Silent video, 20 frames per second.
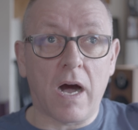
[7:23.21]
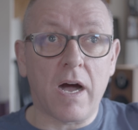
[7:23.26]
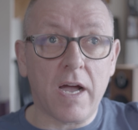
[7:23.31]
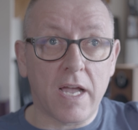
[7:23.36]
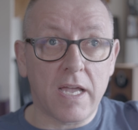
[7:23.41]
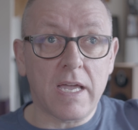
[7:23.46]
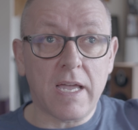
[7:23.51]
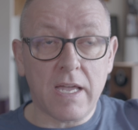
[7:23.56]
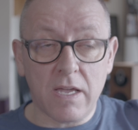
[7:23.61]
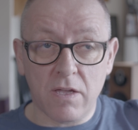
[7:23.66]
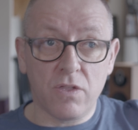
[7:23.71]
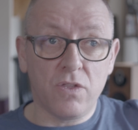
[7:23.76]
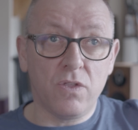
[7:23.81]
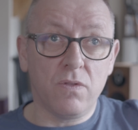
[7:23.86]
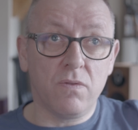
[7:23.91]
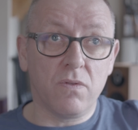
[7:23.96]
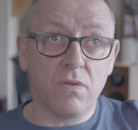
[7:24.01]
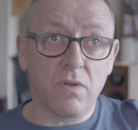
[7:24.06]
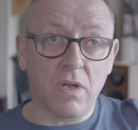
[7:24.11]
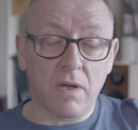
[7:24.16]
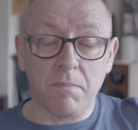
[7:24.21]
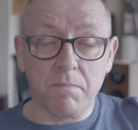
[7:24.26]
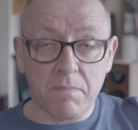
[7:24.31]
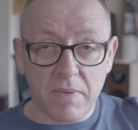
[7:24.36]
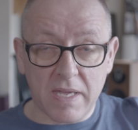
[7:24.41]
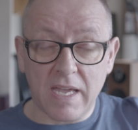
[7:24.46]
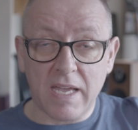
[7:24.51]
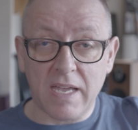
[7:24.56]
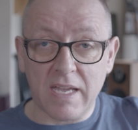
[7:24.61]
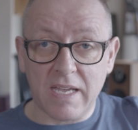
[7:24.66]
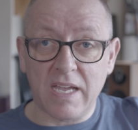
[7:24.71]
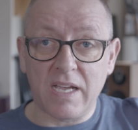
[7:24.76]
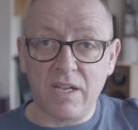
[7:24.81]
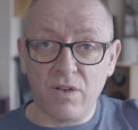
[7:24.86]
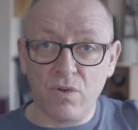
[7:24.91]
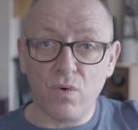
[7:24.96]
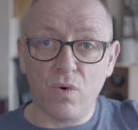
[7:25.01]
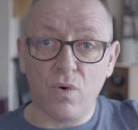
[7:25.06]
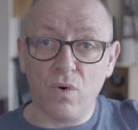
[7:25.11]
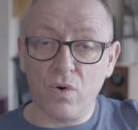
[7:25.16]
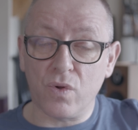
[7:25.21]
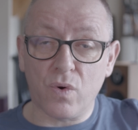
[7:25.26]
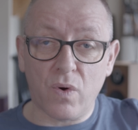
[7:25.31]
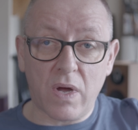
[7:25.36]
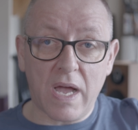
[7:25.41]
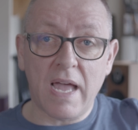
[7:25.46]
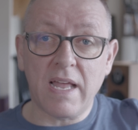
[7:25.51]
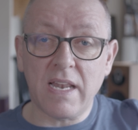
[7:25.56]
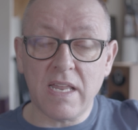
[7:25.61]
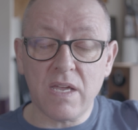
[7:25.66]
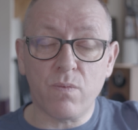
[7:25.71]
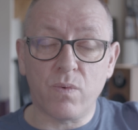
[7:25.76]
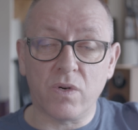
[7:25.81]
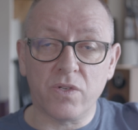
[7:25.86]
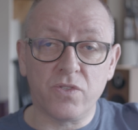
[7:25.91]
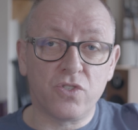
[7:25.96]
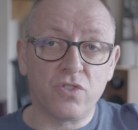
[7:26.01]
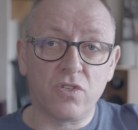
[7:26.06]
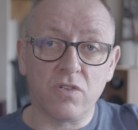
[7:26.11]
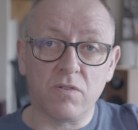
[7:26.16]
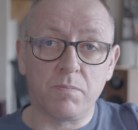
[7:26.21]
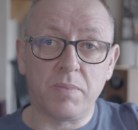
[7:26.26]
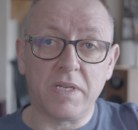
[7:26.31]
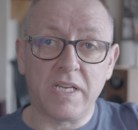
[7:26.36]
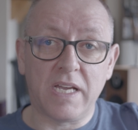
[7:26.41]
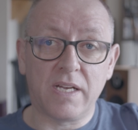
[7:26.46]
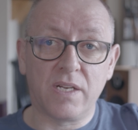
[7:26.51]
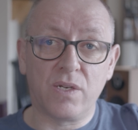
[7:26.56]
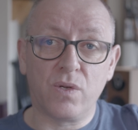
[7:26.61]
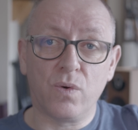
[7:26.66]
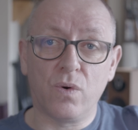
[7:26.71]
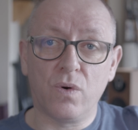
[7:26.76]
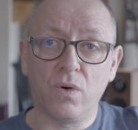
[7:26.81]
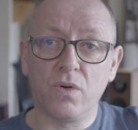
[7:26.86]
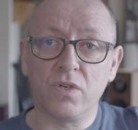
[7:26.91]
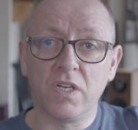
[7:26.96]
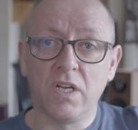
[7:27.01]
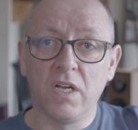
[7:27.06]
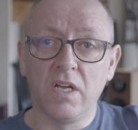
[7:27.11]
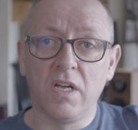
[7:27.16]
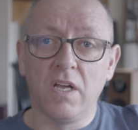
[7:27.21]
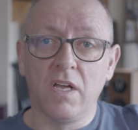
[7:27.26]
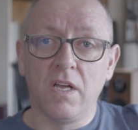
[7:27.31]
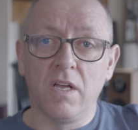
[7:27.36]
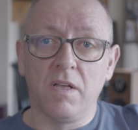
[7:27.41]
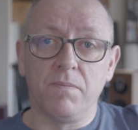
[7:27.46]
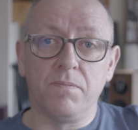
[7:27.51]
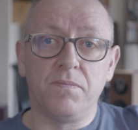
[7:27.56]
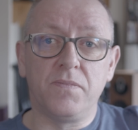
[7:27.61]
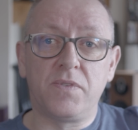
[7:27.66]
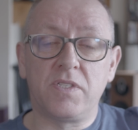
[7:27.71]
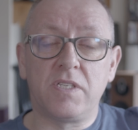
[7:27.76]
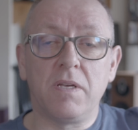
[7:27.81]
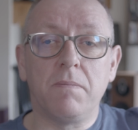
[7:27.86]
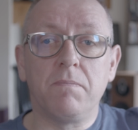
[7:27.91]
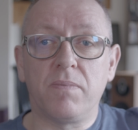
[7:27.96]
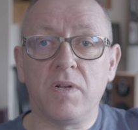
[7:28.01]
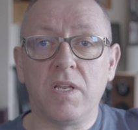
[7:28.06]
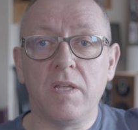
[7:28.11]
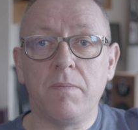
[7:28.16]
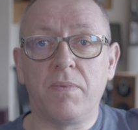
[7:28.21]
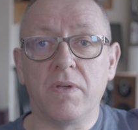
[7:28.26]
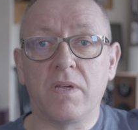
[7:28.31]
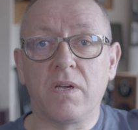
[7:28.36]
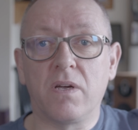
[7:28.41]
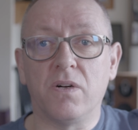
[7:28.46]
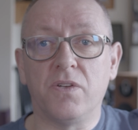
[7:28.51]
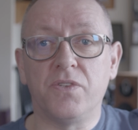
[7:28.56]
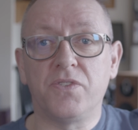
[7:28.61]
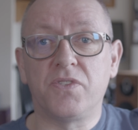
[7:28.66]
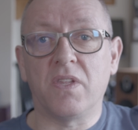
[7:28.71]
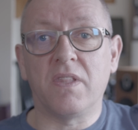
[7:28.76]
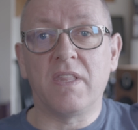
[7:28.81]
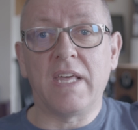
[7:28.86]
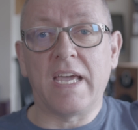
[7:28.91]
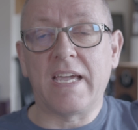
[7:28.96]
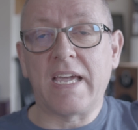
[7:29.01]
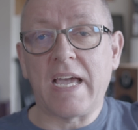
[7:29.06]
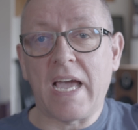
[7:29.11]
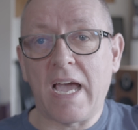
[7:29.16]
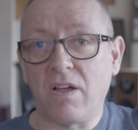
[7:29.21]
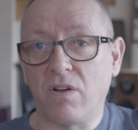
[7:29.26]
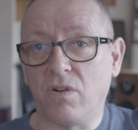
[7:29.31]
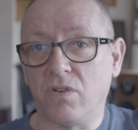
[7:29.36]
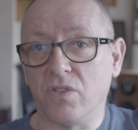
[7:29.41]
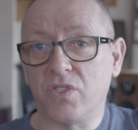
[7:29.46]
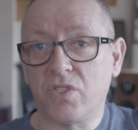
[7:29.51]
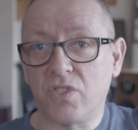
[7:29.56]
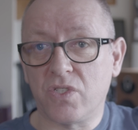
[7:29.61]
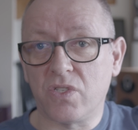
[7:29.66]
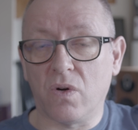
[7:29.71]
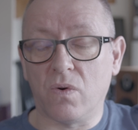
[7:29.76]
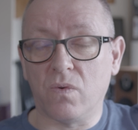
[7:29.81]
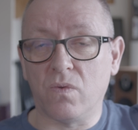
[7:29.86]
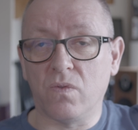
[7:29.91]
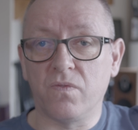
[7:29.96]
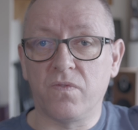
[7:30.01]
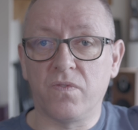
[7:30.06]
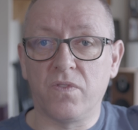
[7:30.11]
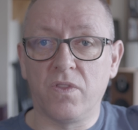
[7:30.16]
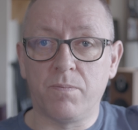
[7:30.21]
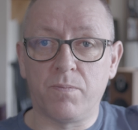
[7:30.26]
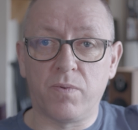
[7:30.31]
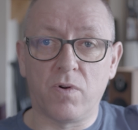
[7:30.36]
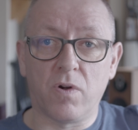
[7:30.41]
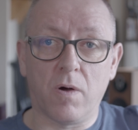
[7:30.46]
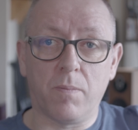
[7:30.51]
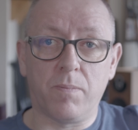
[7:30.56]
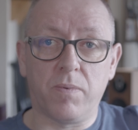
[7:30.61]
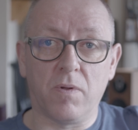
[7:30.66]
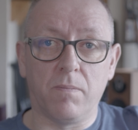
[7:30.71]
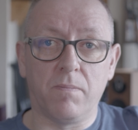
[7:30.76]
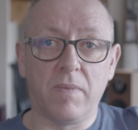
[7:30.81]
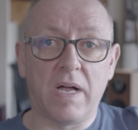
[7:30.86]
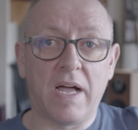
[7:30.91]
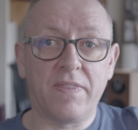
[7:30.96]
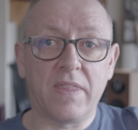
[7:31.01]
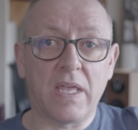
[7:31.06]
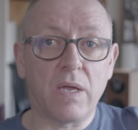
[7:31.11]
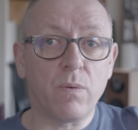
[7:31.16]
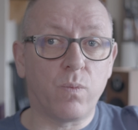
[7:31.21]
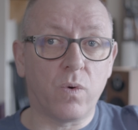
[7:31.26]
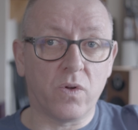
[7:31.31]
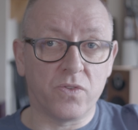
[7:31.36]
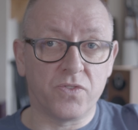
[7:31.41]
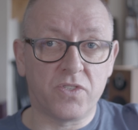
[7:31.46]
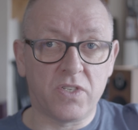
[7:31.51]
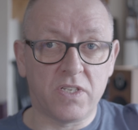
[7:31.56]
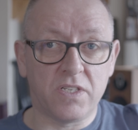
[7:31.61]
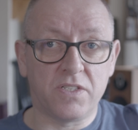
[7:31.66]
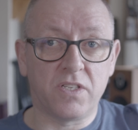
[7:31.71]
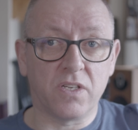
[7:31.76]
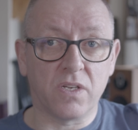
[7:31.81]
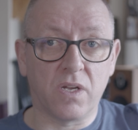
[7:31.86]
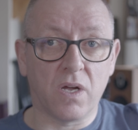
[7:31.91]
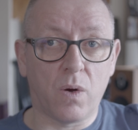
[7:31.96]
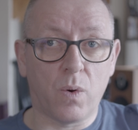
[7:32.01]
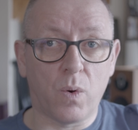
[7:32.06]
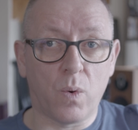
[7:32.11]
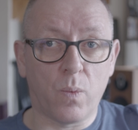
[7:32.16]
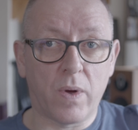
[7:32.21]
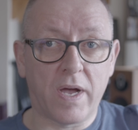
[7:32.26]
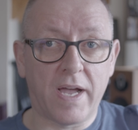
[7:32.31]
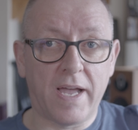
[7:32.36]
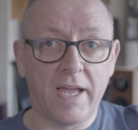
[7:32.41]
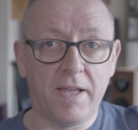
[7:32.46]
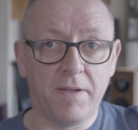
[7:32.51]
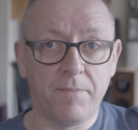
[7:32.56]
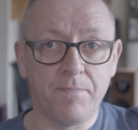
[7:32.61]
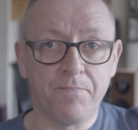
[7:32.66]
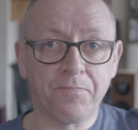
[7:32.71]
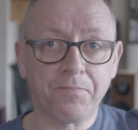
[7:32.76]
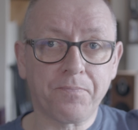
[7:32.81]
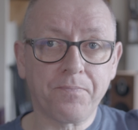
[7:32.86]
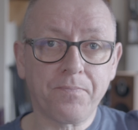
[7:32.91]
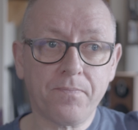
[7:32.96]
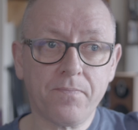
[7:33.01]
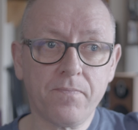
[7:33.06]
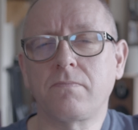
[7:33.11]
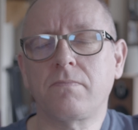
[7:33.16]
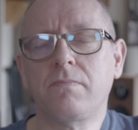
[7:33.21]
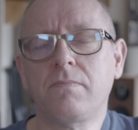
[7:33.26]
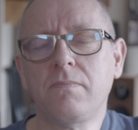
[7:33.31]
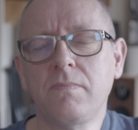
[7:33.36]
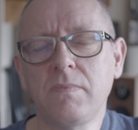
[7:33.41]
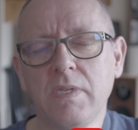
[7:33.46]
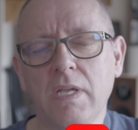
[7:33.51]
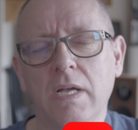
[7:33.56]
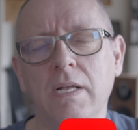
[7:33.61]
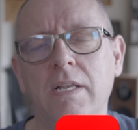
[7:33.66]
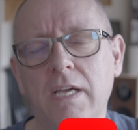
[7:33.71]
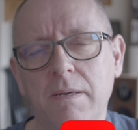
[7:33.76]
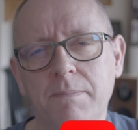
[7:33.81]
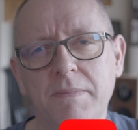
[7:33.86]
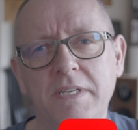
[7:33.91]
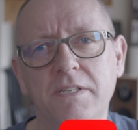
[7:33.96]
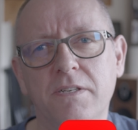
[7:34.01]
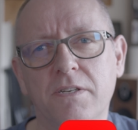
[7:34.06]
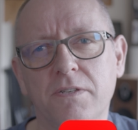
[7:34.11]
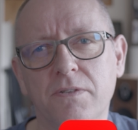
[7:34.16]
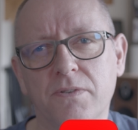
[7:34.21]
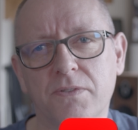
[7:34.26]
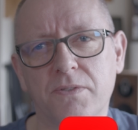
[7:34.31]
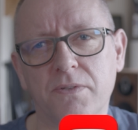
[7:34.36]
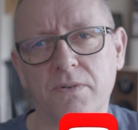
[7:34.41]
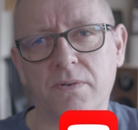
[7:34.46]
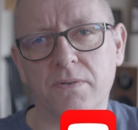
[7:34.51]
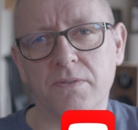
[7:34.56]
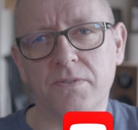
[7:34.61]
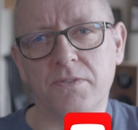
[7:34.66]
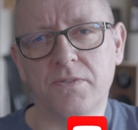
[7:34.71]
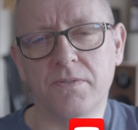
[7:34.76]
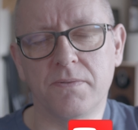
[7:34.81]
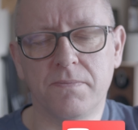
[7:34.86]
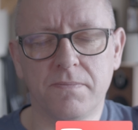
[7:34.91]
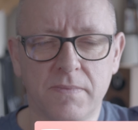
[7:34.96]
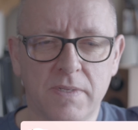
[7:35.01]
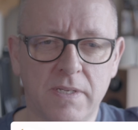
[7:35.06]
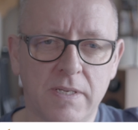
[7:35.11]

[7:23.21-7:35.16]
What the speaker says: I am being ignored, or anyone should be ignored, simply because they cannot solve the problem and they want it to go away. Let me know your thoughts.